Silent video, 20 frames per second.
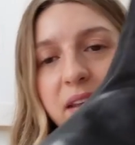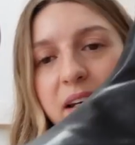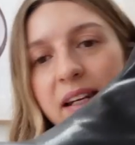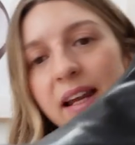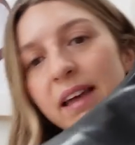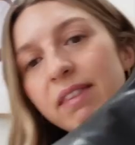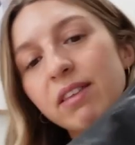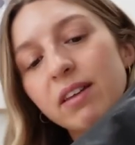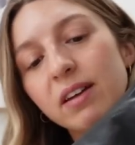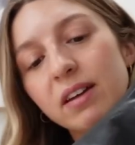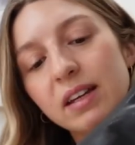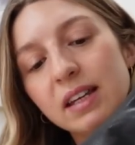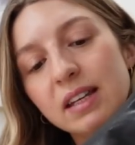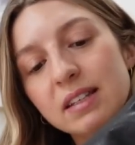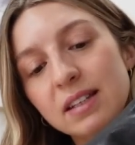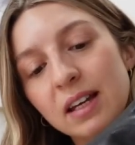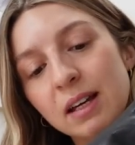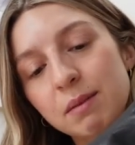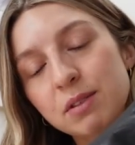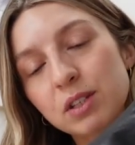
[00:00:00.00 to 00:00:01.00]
The leather
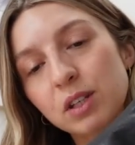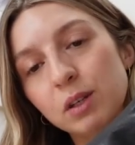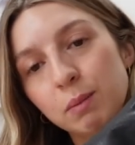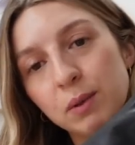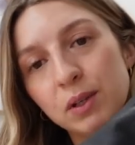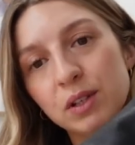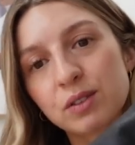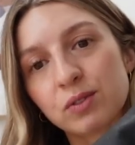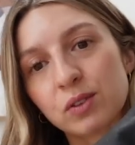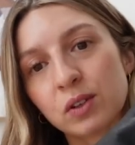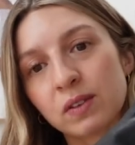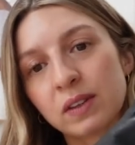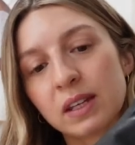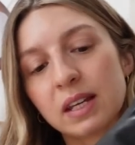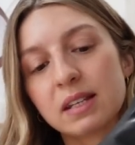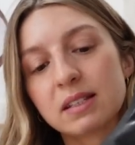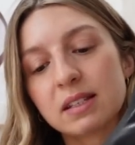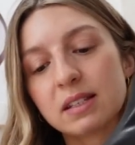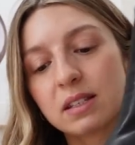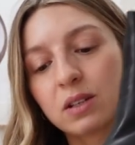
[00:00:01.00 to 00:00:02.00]
is absolutely beautiful on
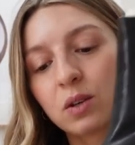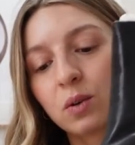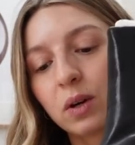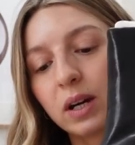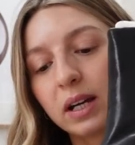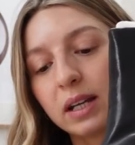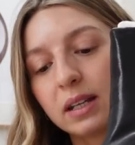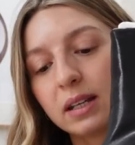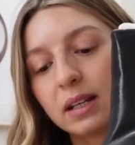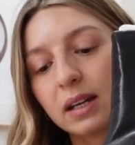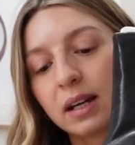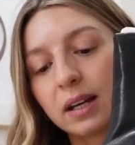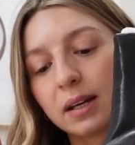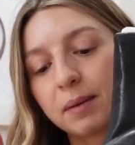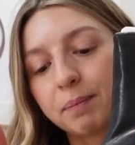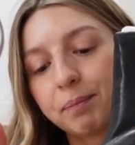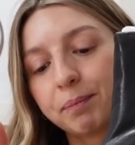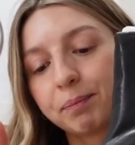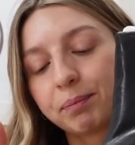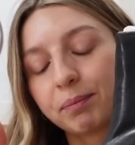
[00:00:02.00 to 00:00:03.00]
these. It's quite
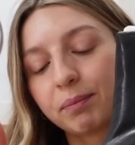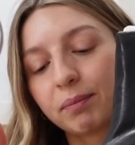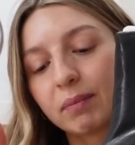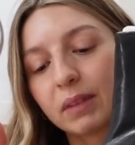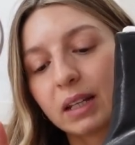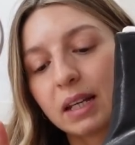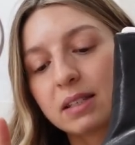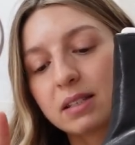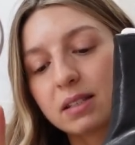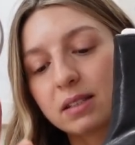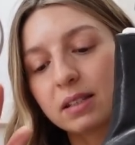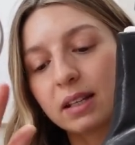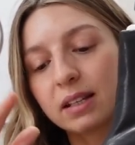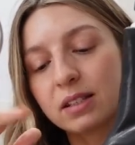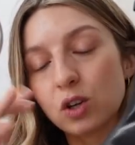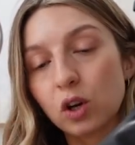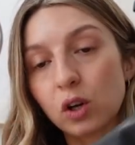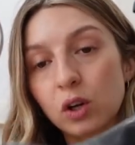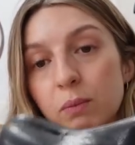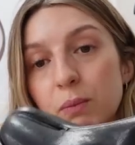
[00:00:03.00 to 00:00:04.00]

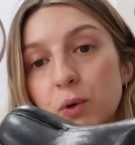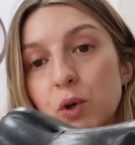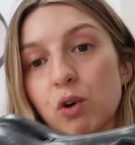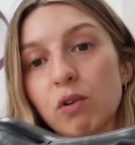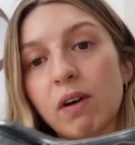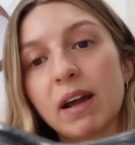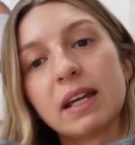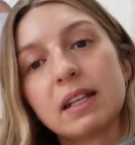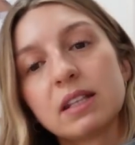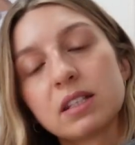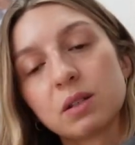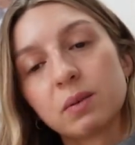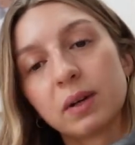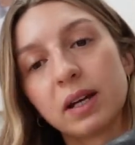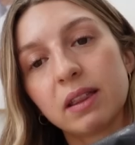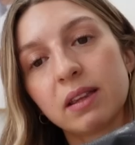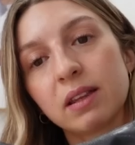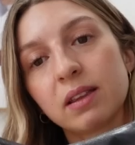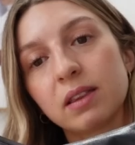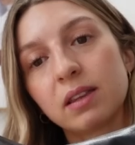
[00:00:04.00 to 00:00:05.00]
it's got a lot more grain to
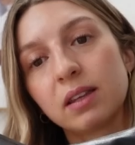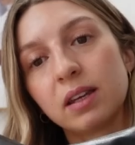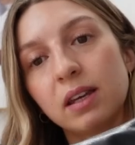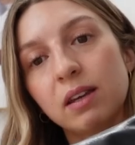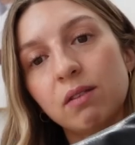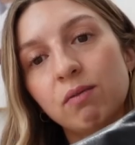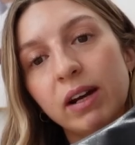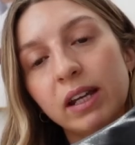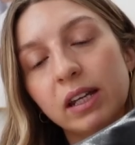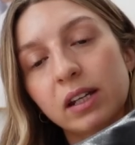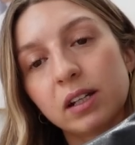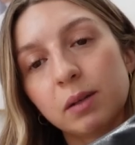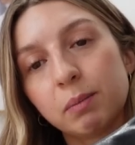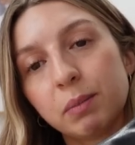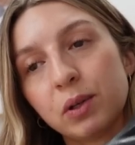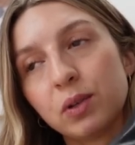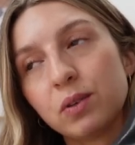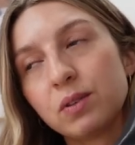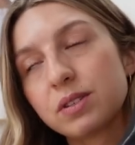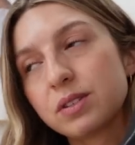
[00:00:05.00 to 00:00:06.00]
it than the regular
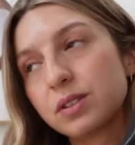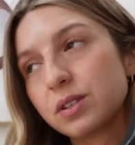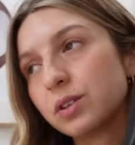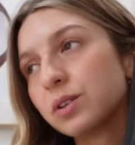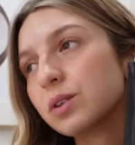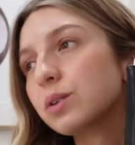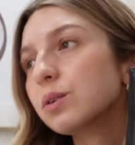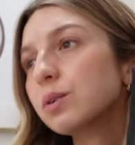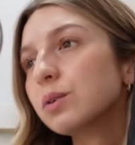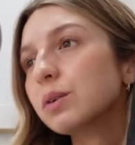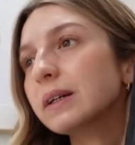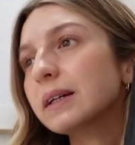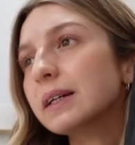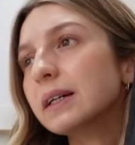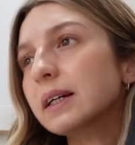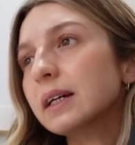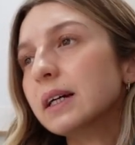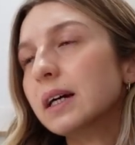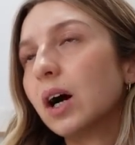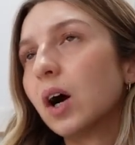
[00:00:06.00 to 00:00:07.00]
boots.
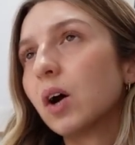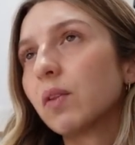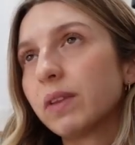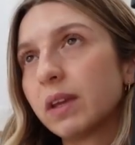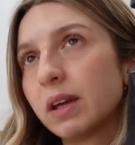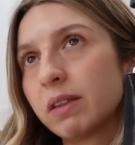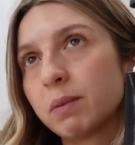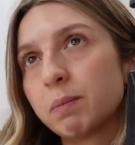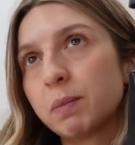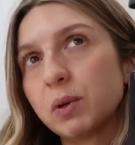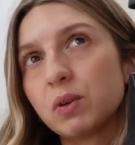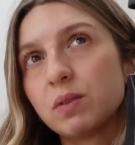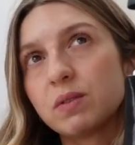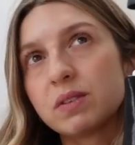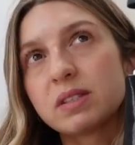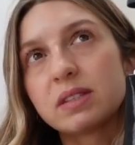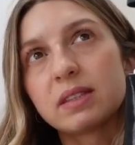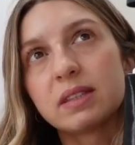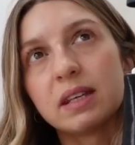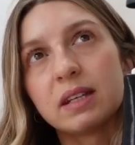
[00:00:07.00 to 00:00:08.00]
On the other
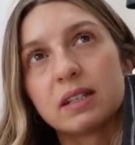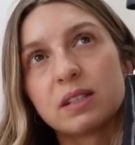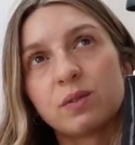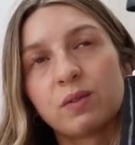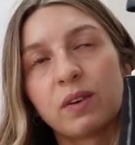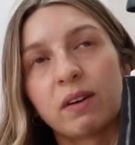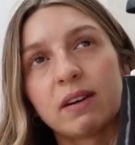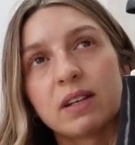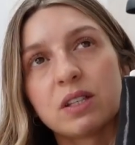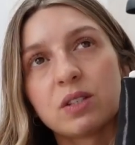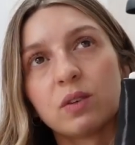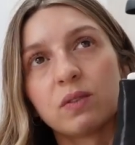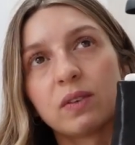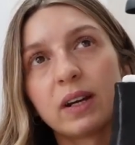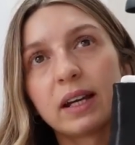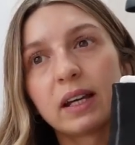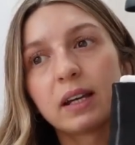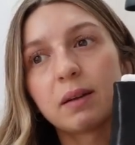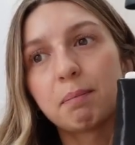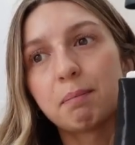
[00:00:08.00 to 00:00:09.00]
boots, it's a very sort of
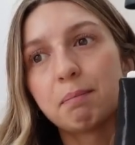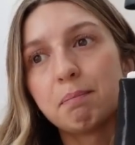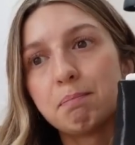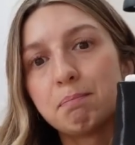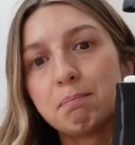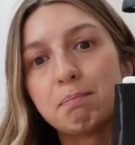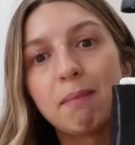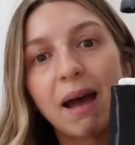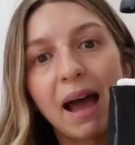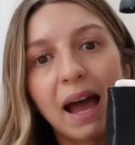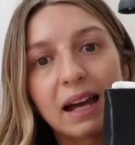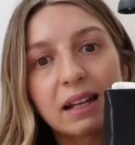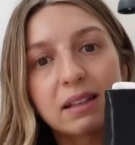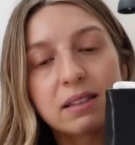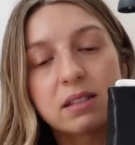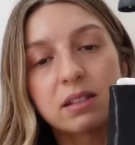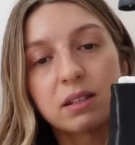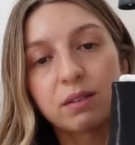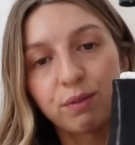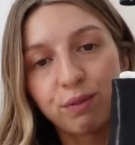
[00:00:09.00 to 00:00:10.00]
like
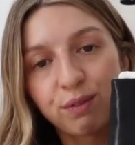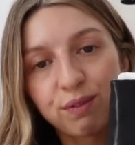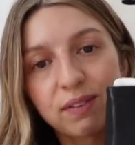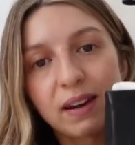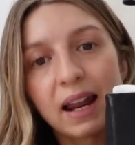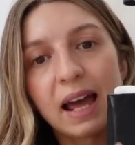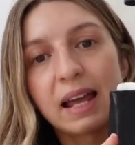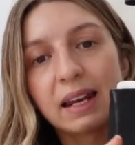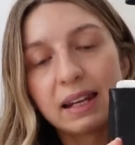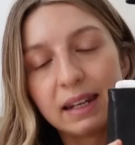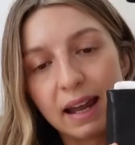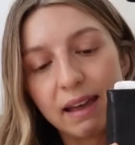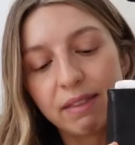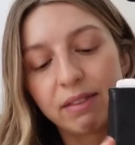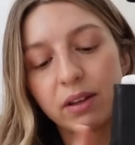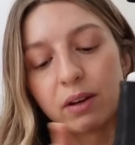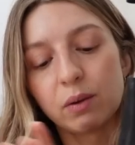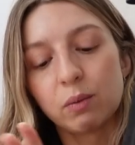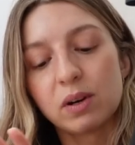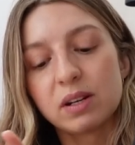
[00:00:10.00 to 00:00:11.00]
matte flat
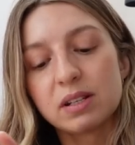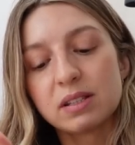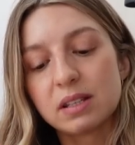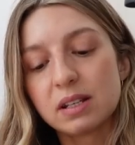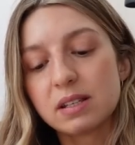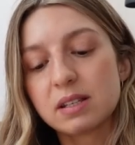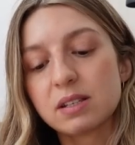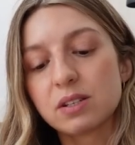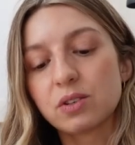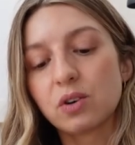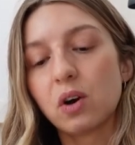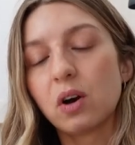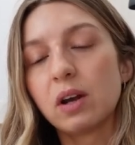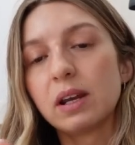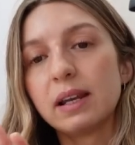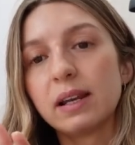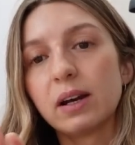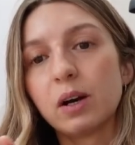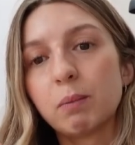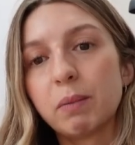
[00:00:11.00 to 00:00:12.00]
leather, whereas this has got a
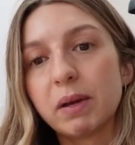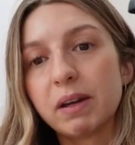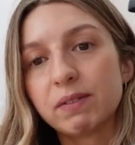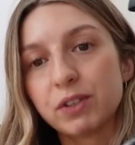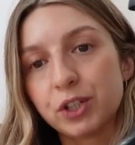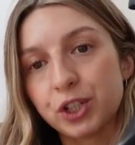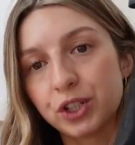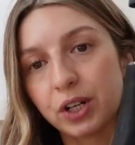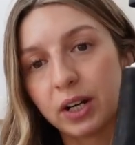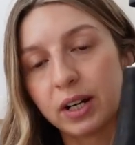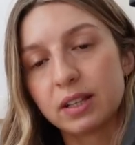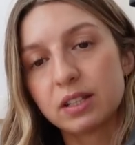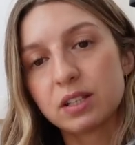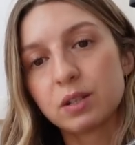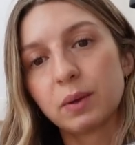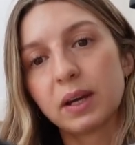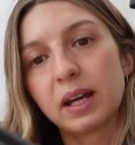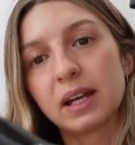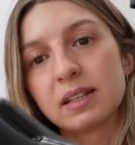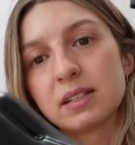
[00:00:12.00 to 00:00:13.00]
little bit of a shine
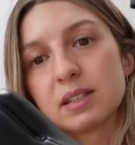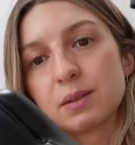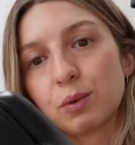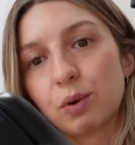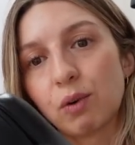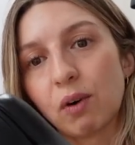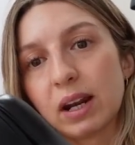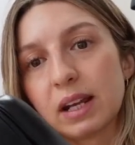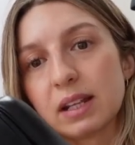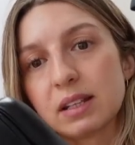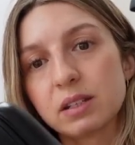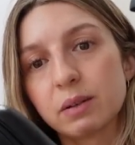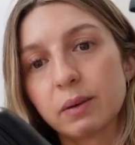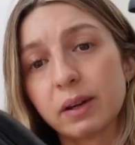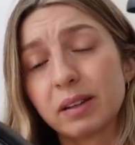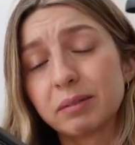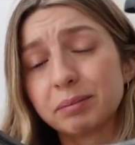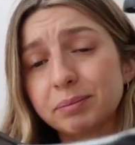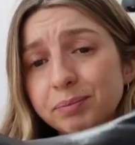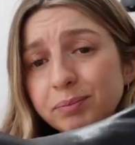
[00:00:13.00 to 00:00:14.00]
to it and some grain to
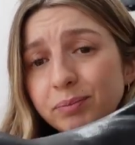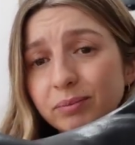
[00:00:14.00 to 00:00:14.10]
it.